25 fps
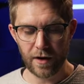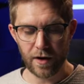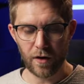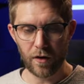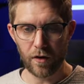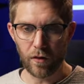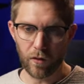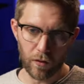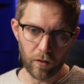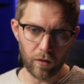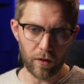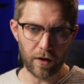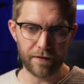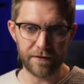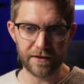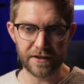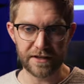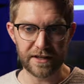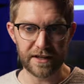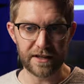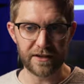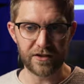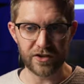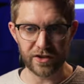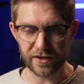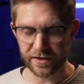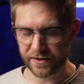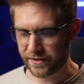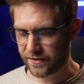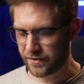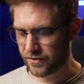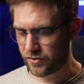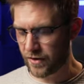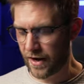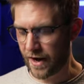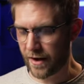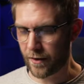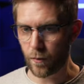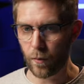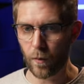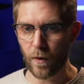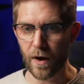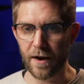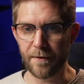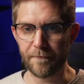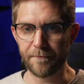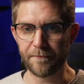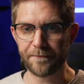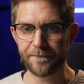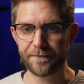or obviously just track
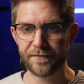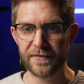one.